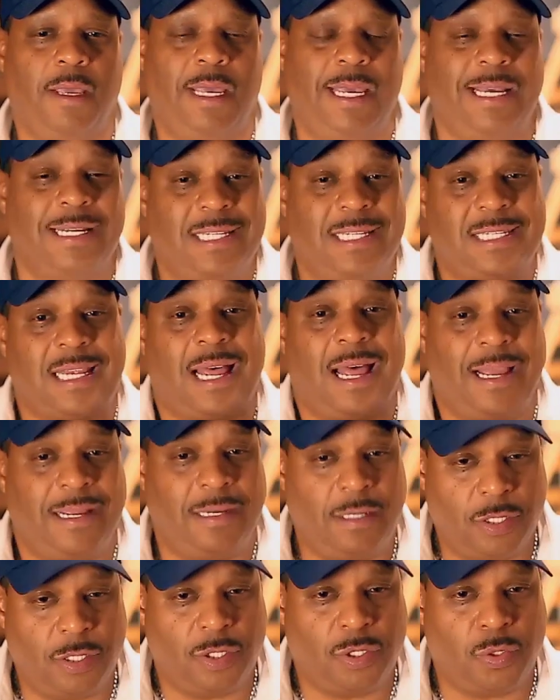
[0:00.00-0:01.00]
He
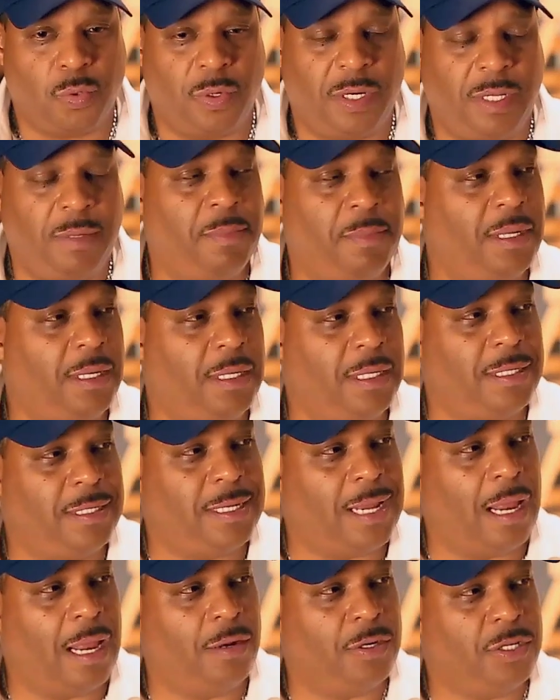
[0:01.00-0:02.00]
assigned $20 million
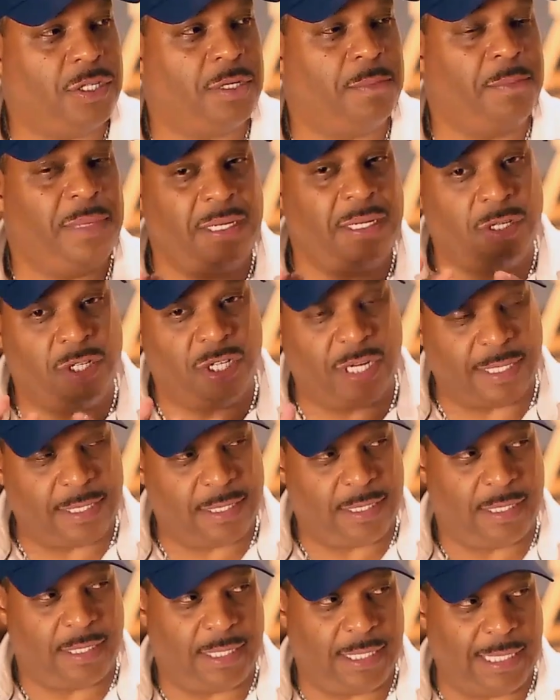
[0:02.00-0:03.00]
to me
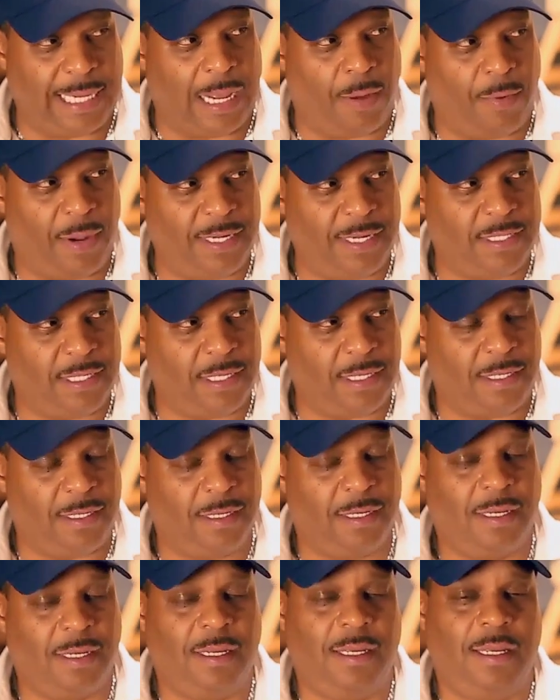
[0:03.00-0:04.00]
just to see how I did.
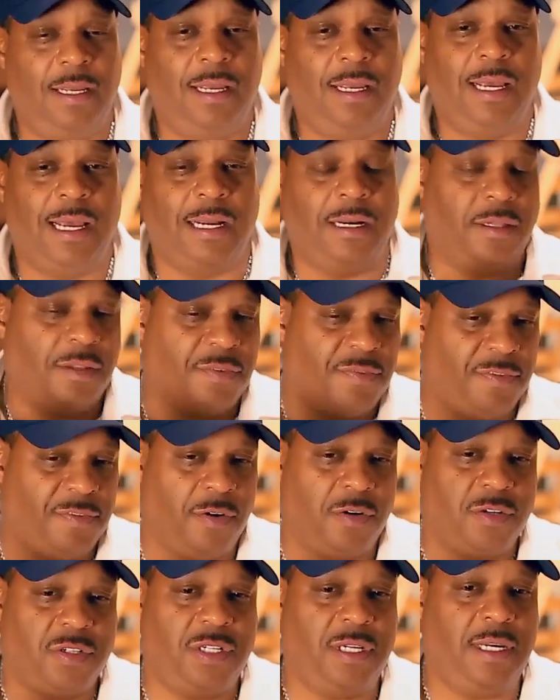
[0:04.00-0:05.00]
And in the
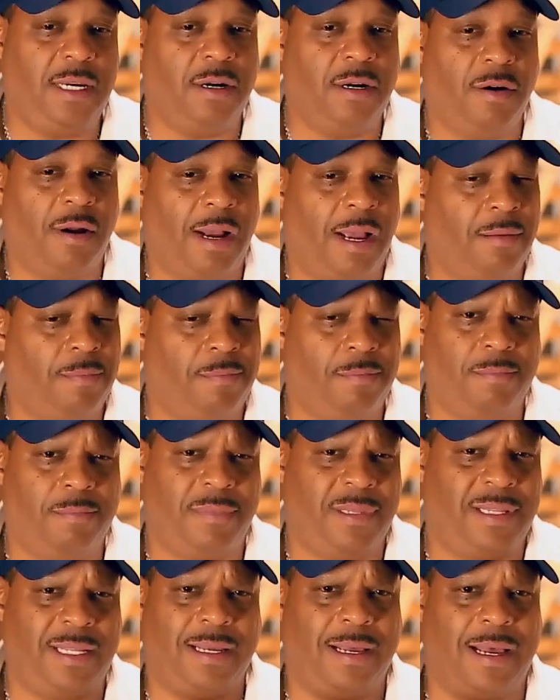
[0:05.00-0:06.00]
first year, I
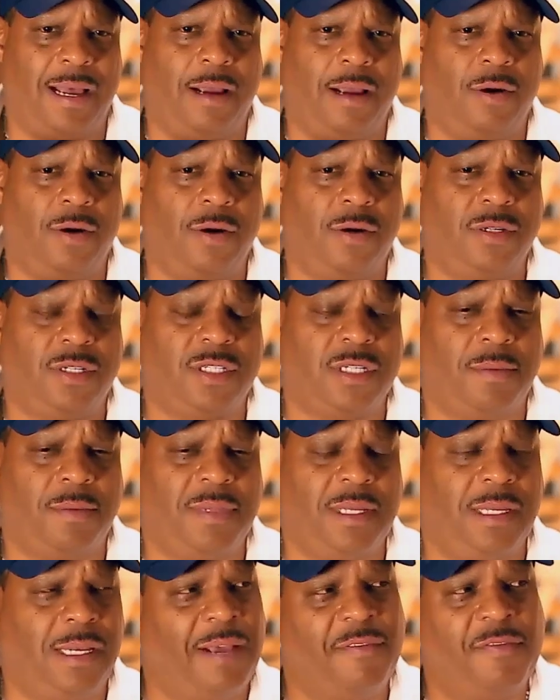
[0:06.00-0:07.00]
think I earned
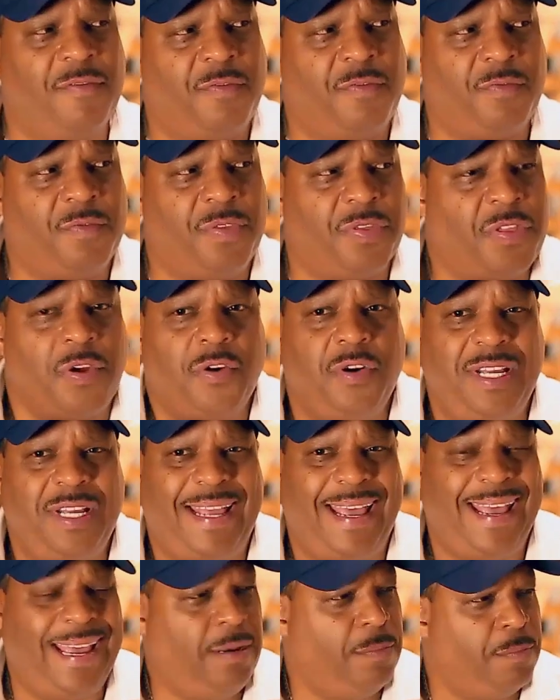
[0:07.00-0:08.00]
something like
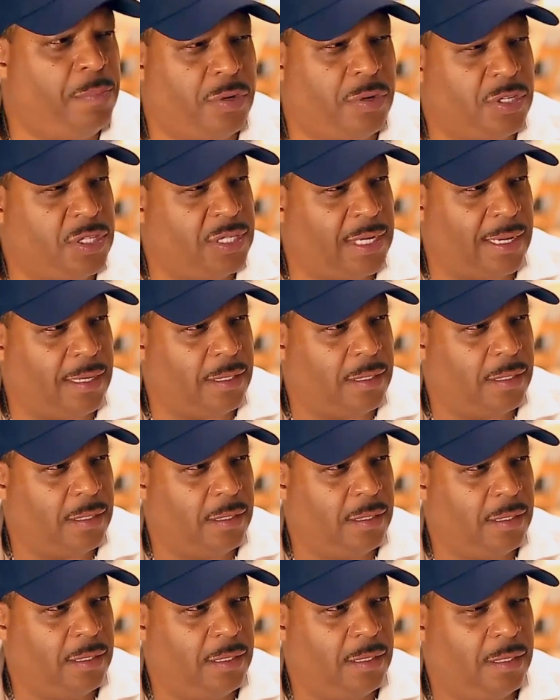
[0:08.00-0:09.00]
38%
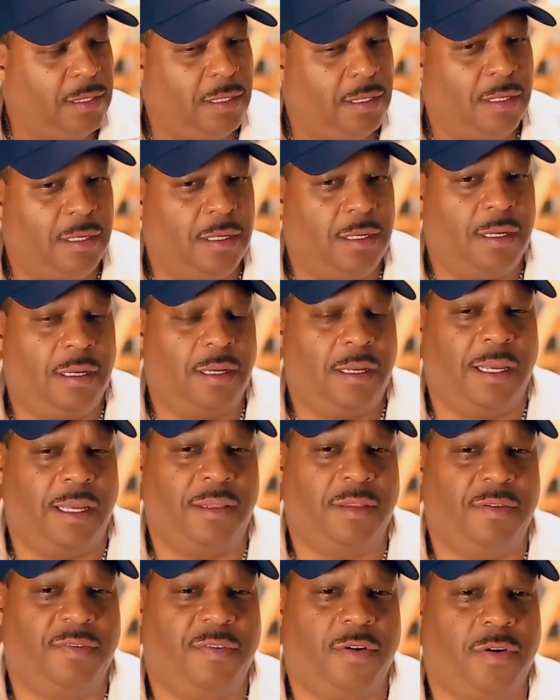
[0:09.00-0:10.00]

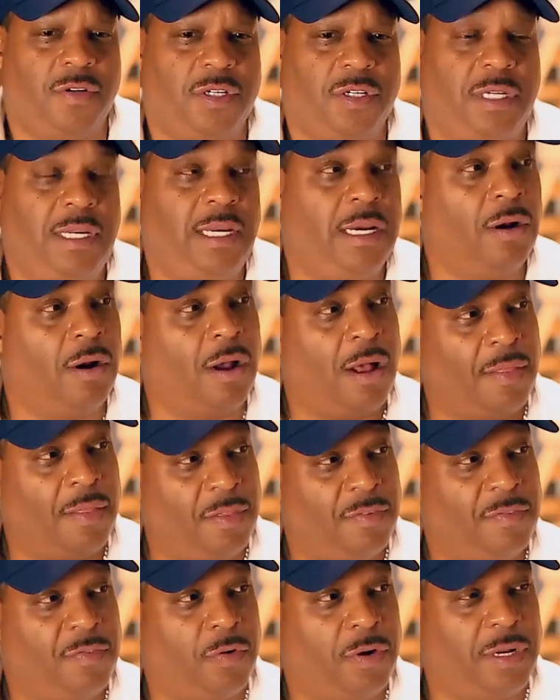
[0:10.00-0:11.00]
in the first year on
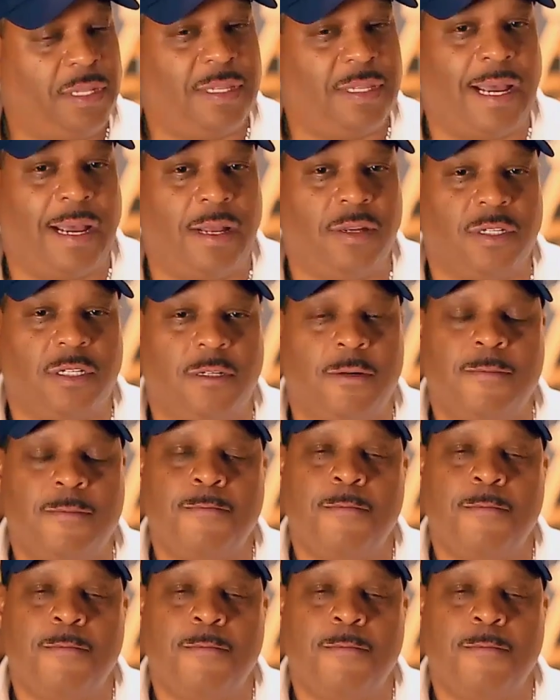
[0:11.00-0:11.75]
the 40,000.